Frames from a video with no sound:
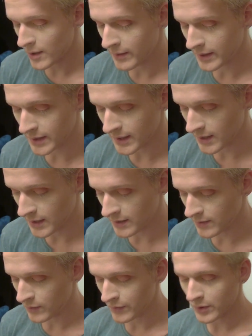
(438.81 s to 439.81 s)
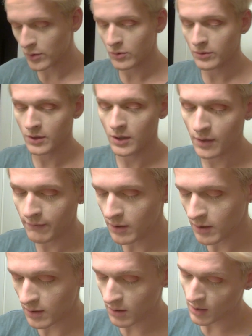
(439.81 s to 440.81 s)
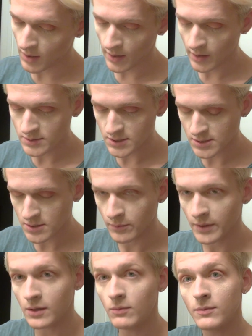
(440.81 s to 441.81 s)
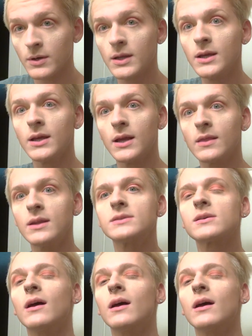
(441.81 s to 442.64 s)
go back in on the corner of our eye, just so we can really get these